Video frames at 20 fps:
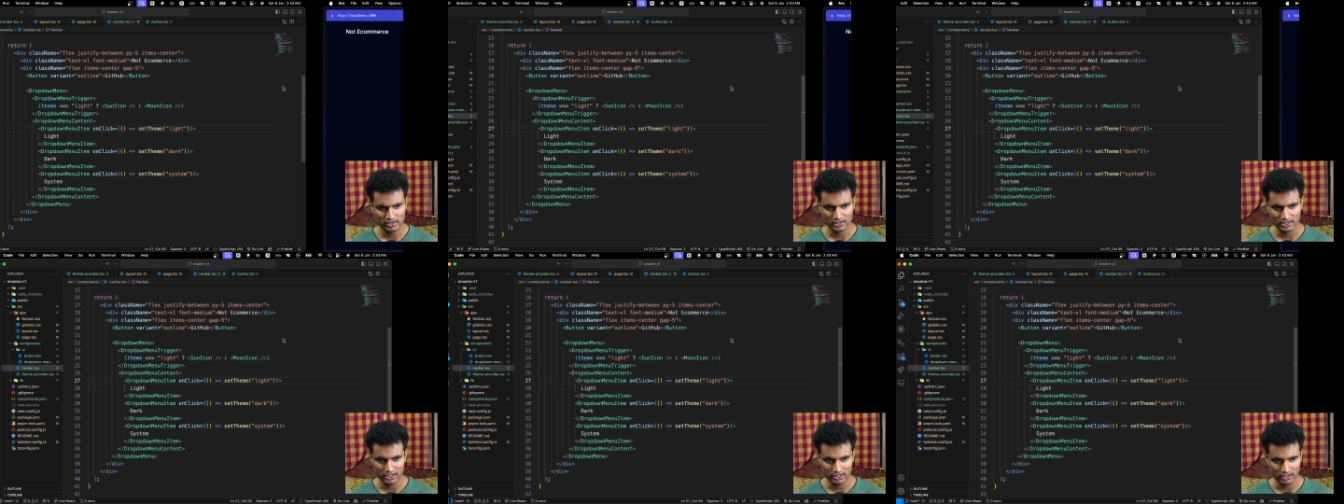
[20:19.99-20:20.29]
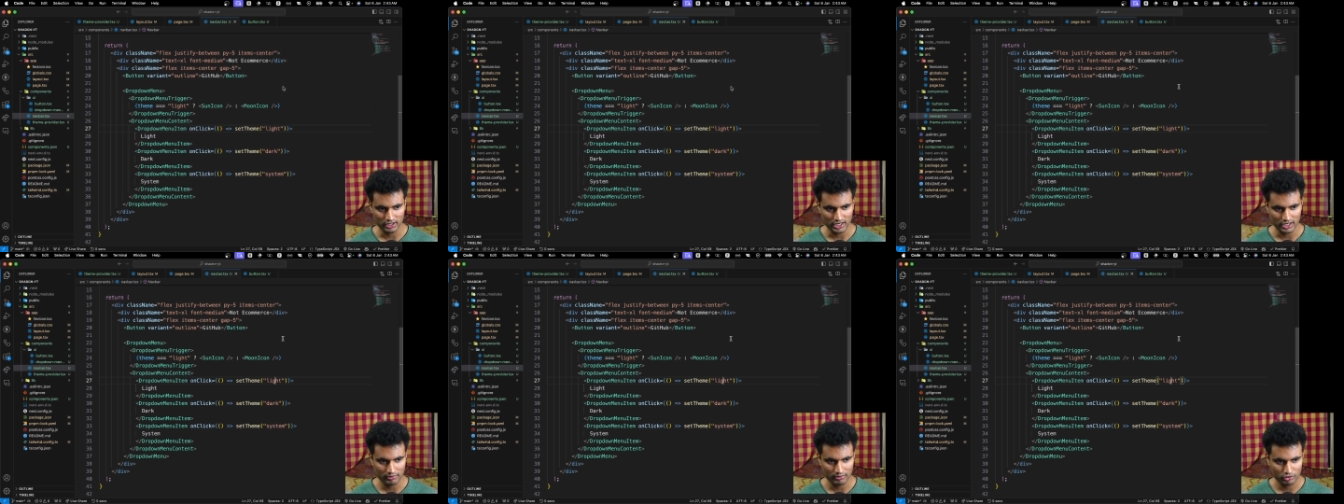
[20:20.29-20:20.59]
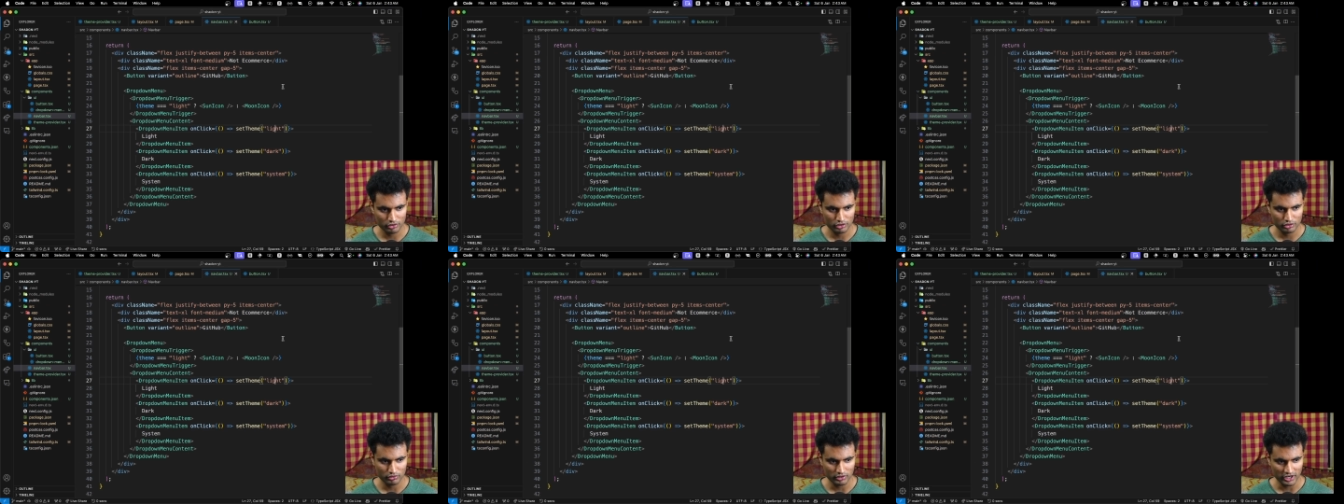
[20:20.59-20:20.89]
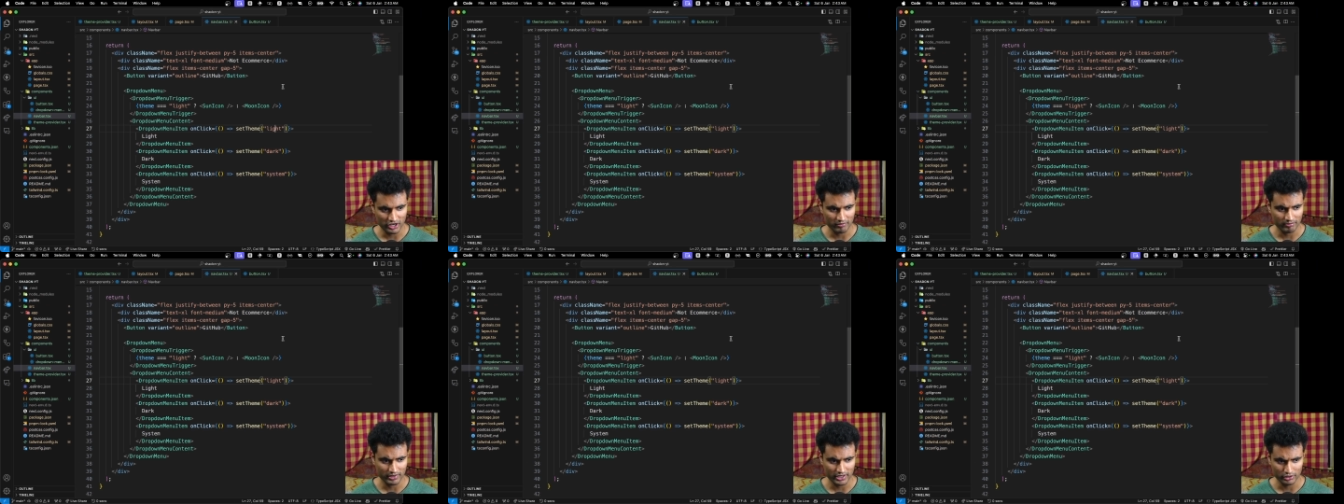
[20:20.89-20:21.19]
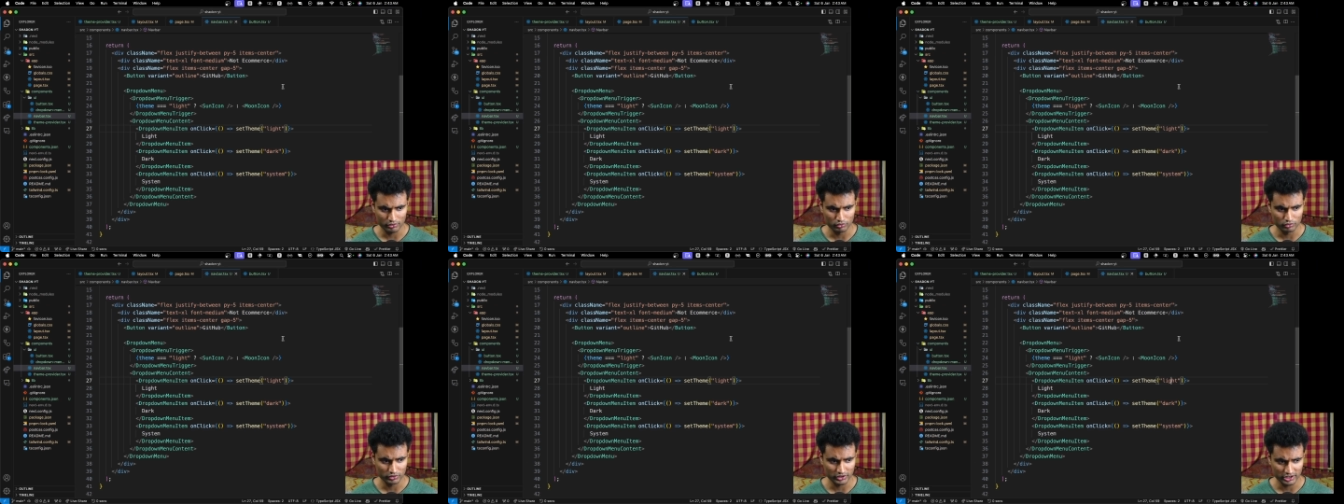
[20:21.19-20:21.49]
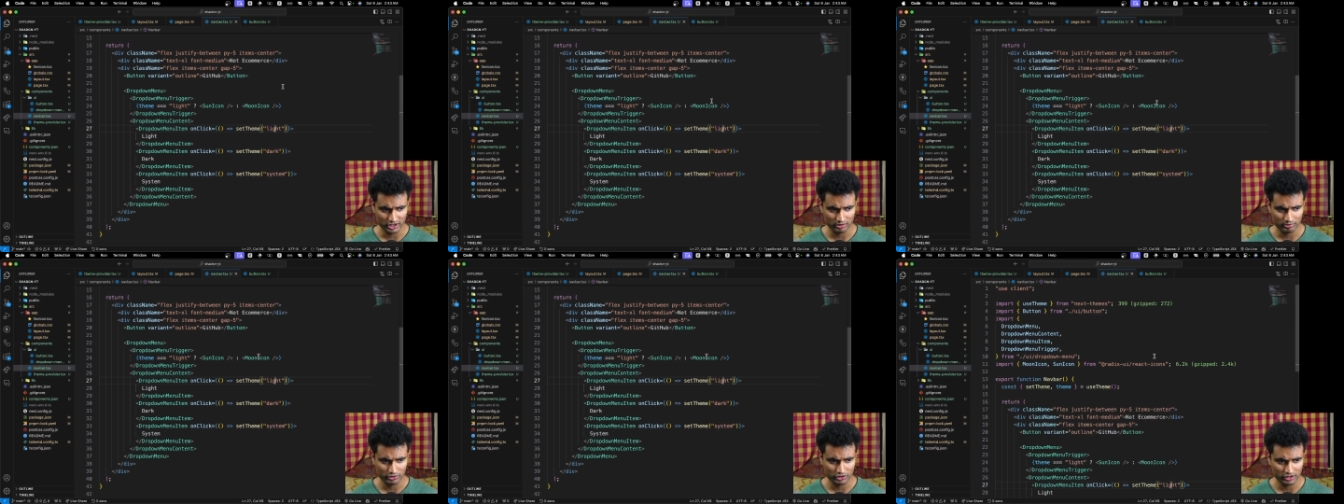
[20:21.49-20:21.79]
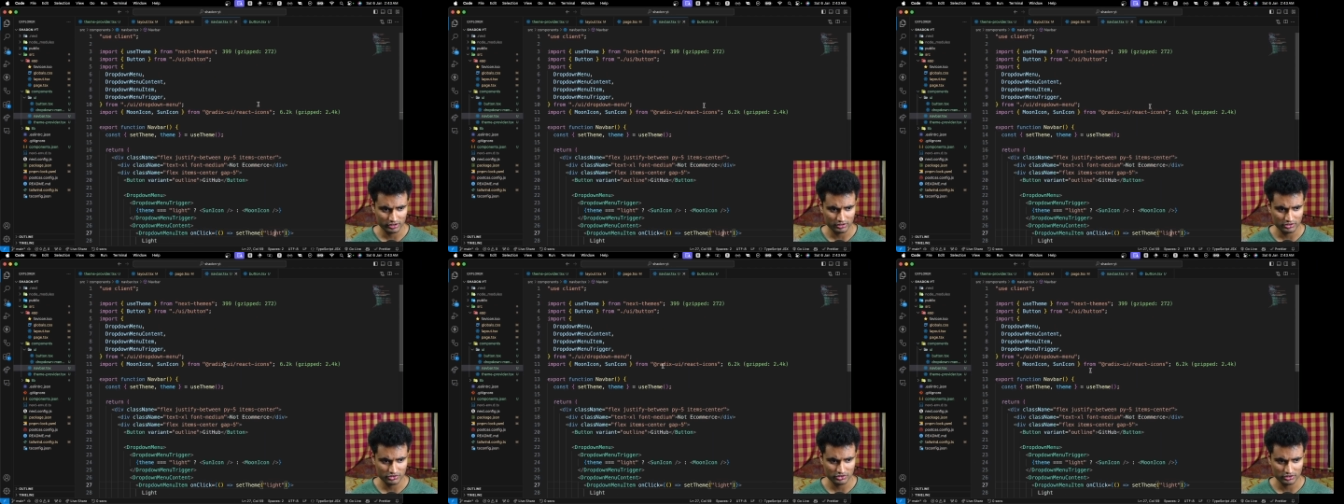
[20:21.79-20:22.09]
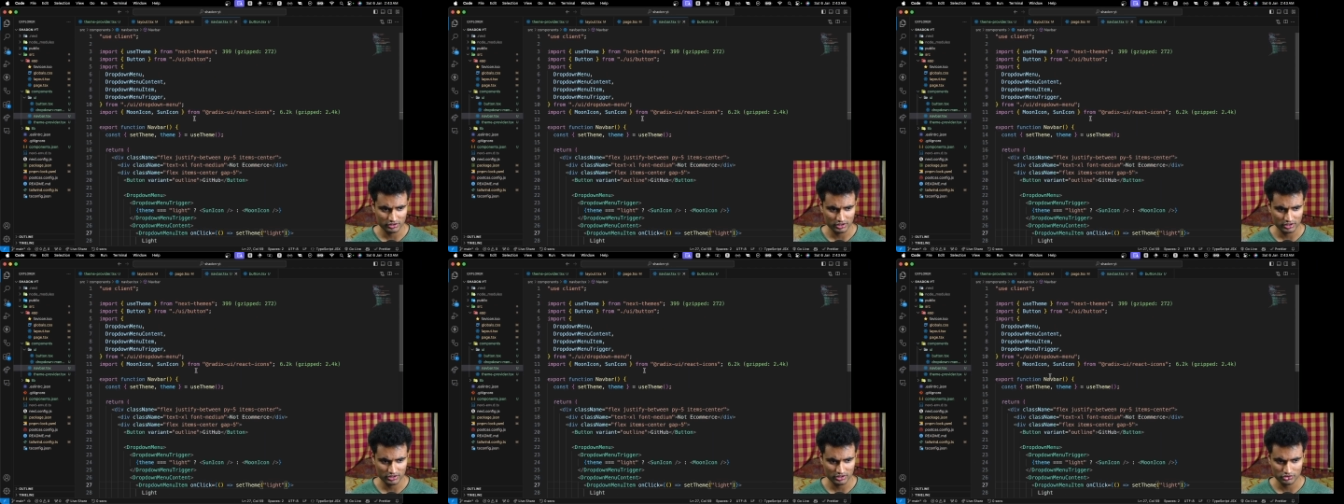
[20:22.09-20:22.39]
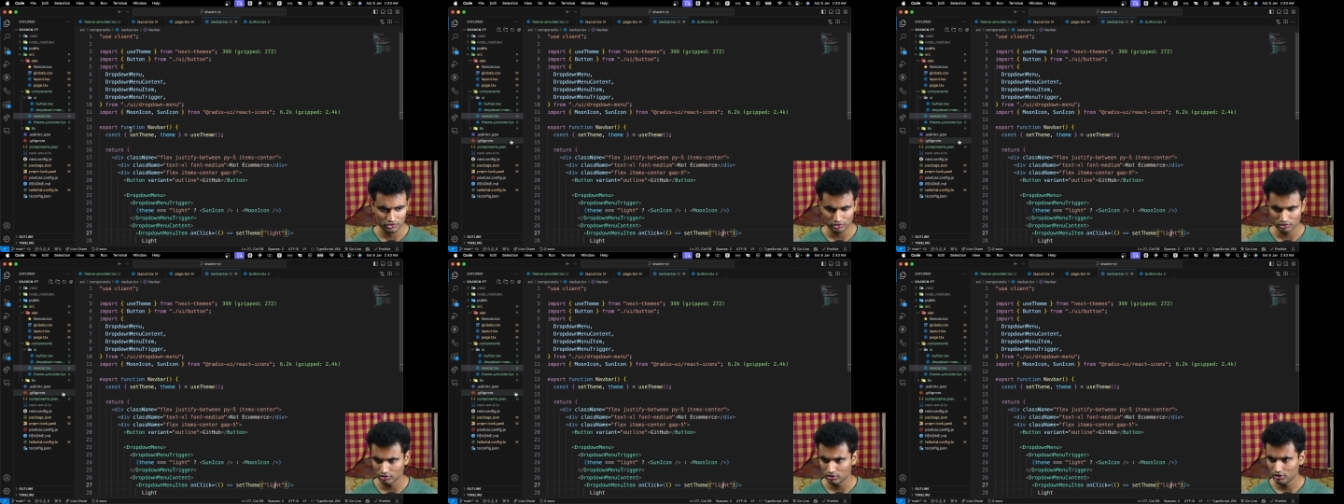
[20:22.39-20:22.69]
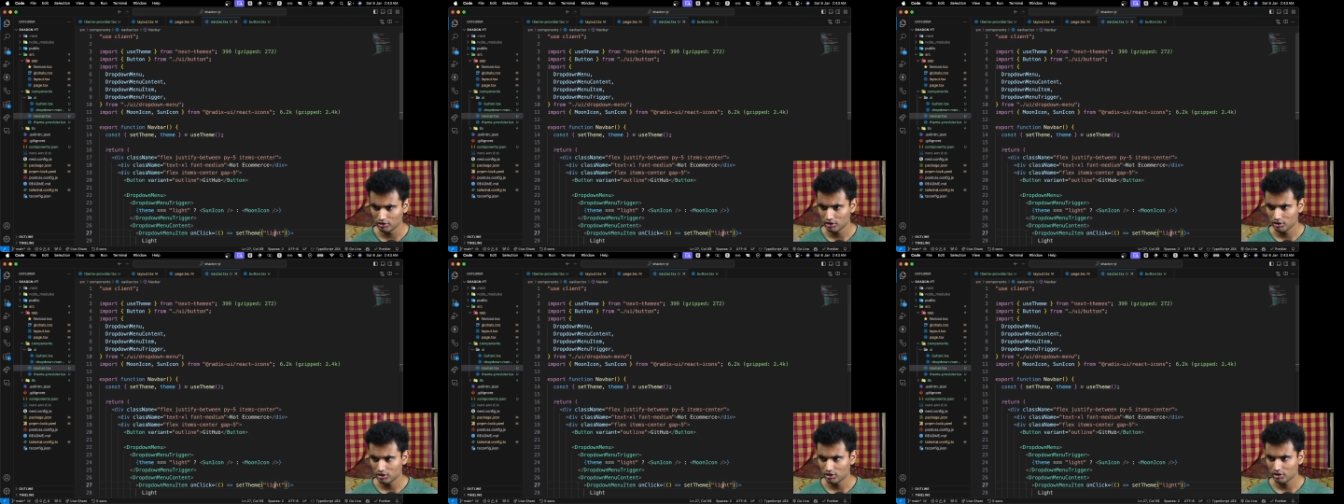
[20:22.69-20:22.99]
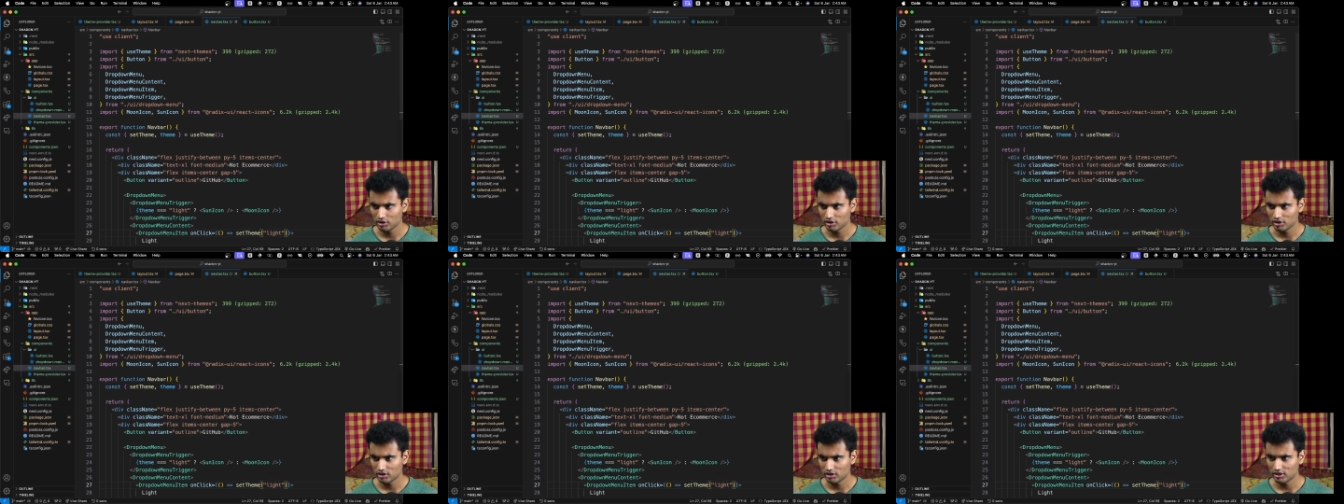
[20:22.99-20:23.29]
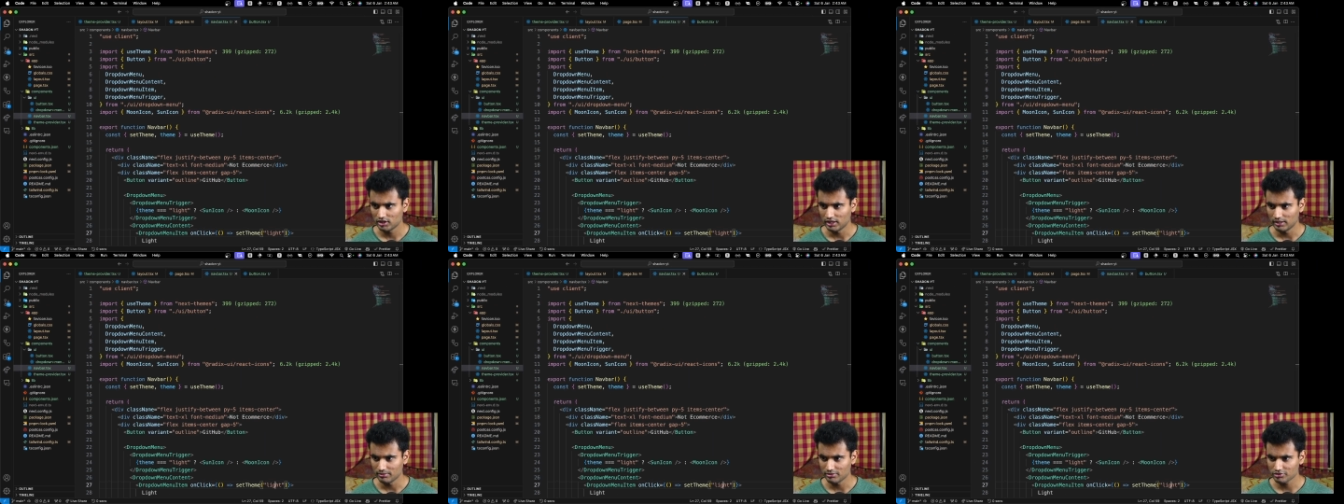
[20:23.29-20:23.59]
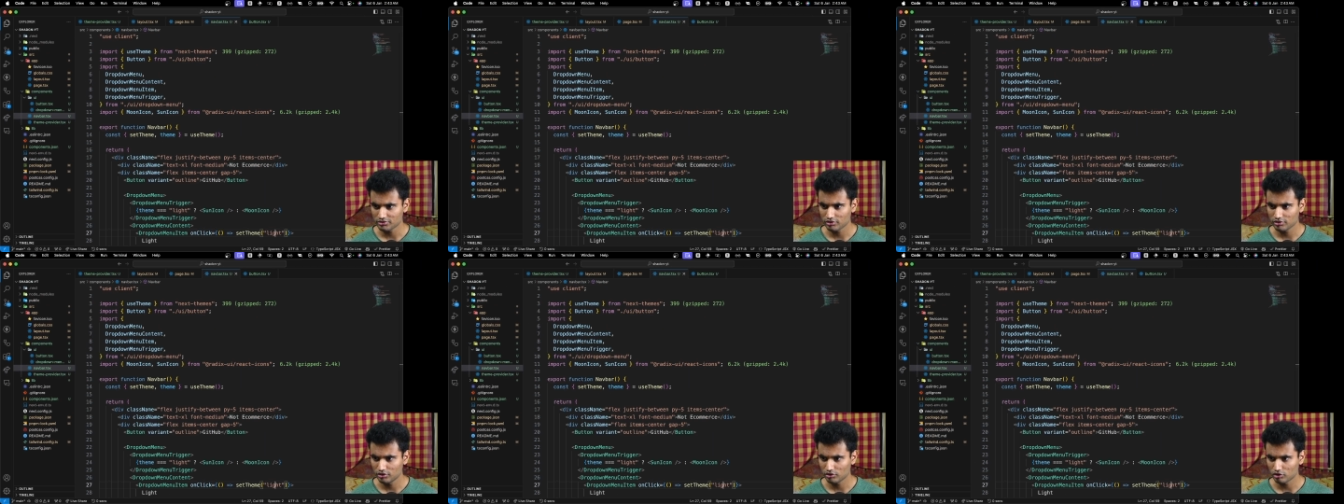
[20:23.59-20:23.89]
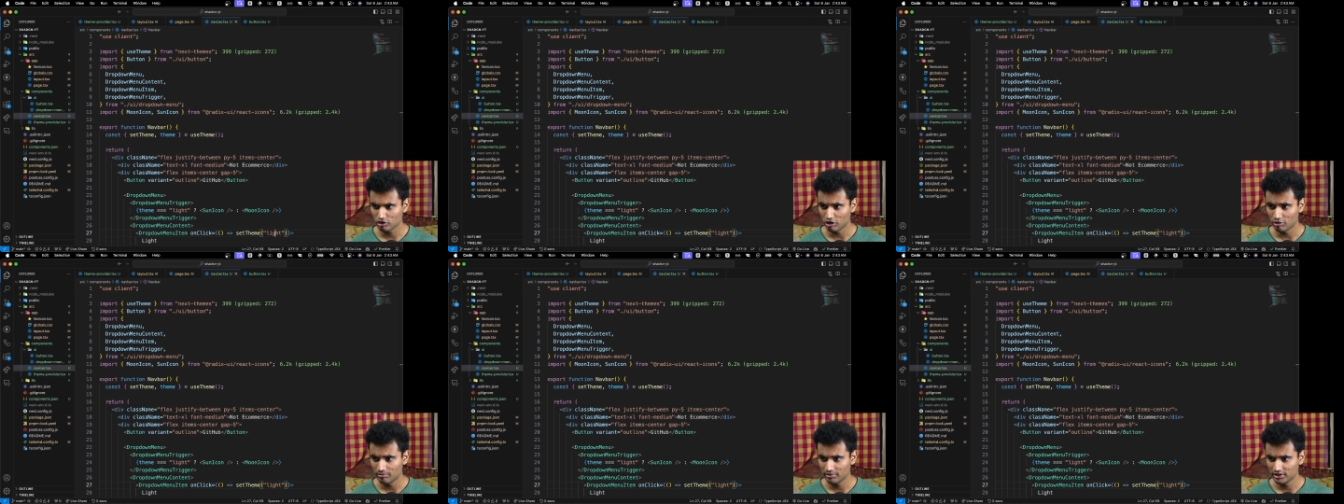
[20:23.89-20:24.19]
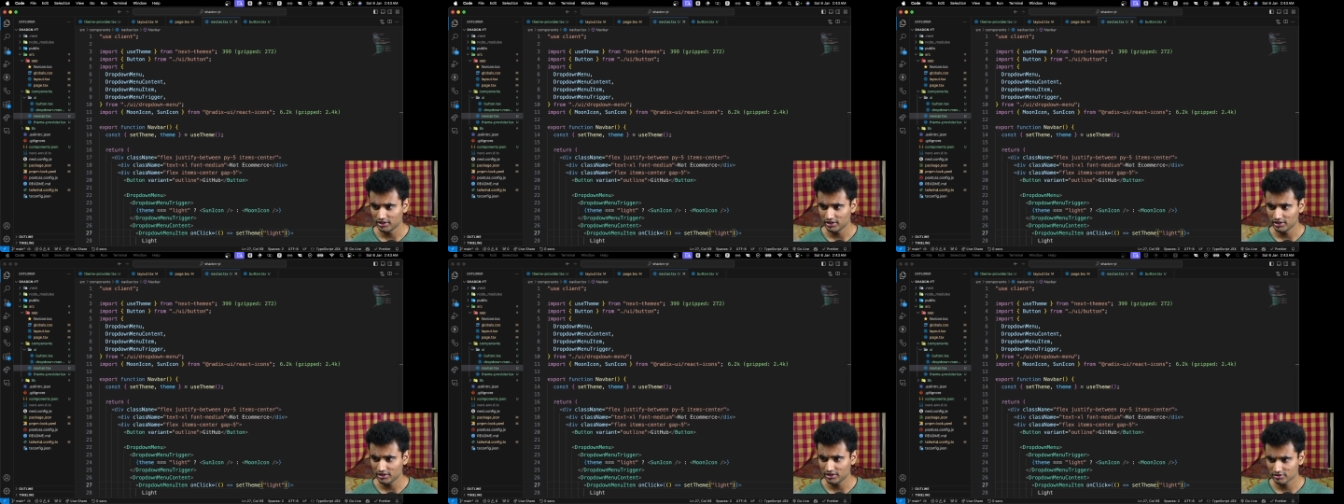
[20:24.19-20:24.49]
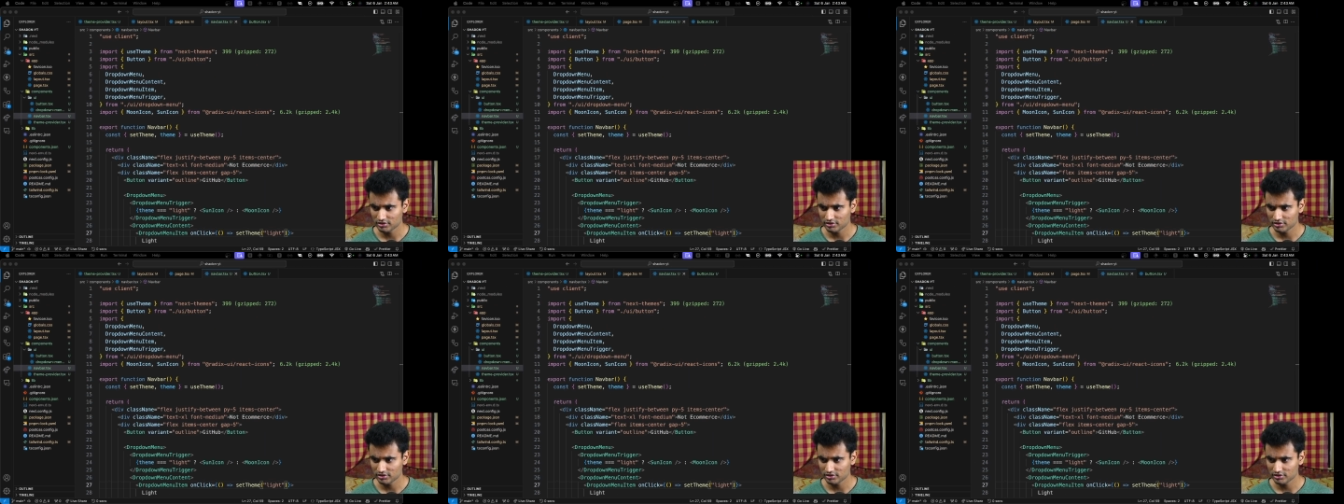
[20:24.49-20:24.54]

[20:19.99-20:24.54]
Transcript: I'm going to have my own GitHub URLs here, so I'm just going to copy this.